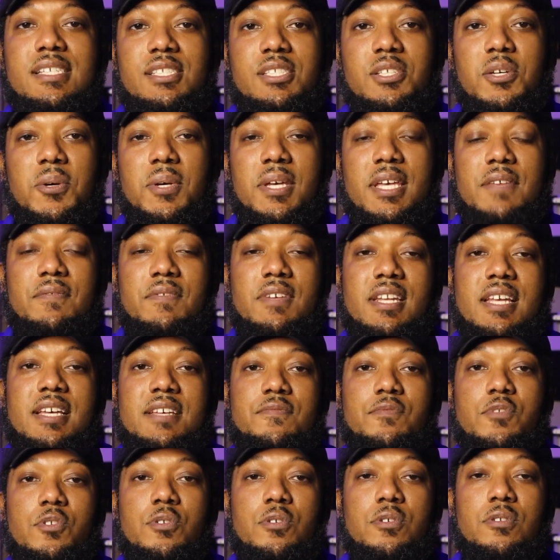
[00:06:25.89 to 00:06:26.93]
So even
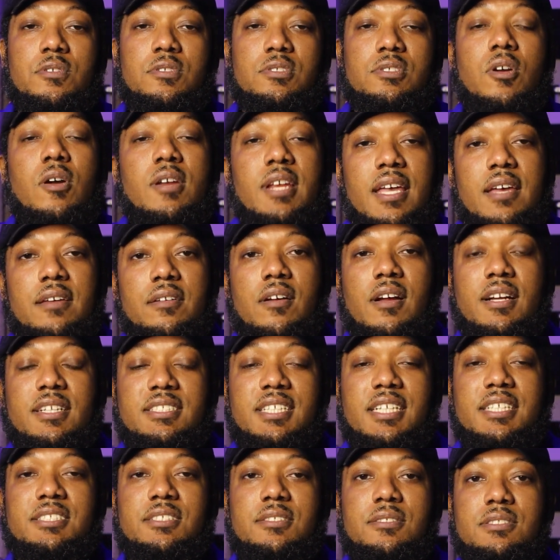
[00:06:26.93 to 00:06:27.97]
if you're starting on
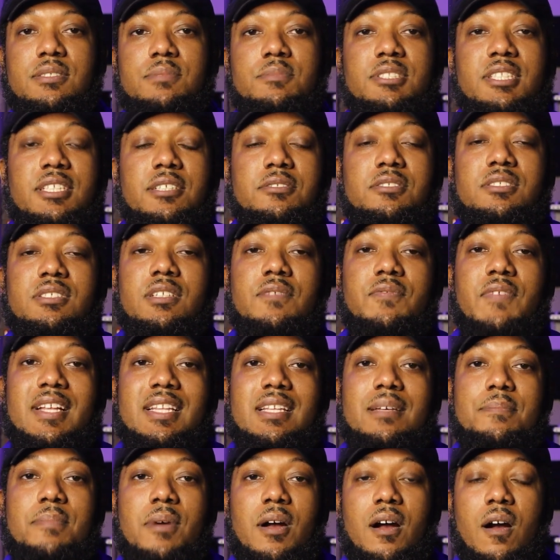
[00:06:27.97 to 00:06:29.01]
architecture, some skills to
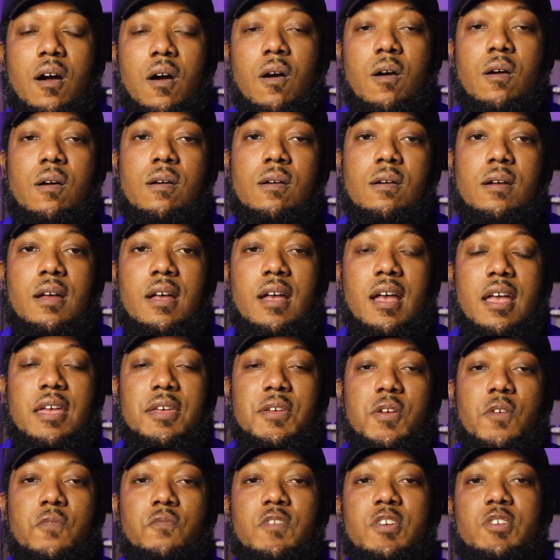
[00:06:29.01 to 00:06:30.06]
develop are
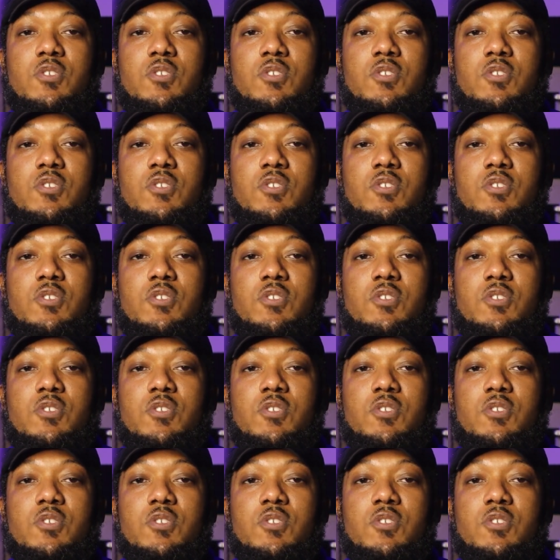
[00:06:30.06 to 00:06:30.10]
your